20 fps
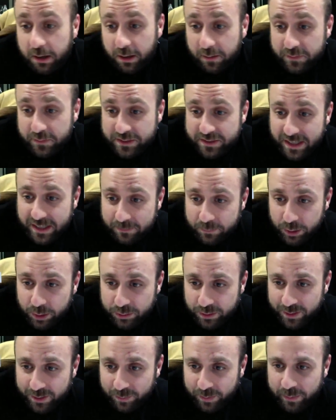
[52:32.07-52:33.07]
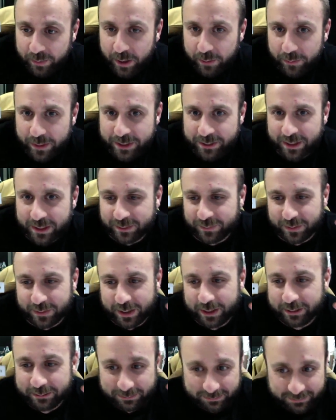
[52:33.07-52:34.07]
Obviously, I'm not trying to promote WeTransfer,
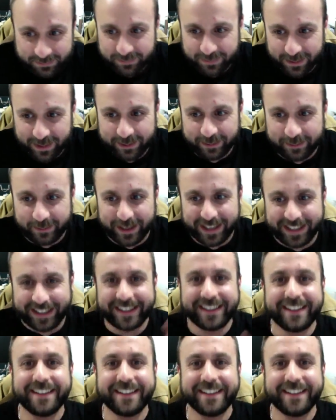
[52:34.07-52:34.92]
by the way.